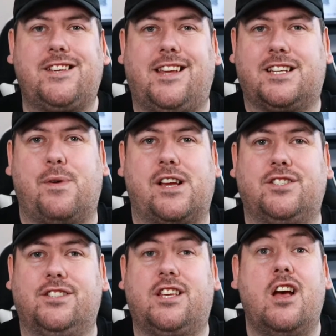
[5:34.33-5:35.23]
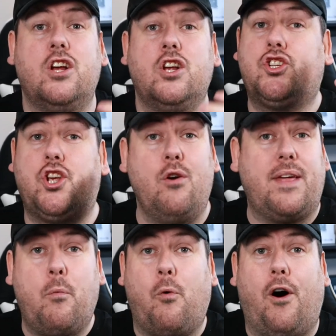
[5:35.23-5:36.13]
expressions, show
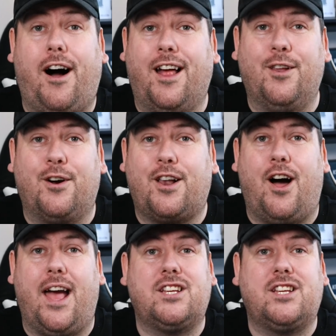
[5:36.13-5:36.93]
them what I look like,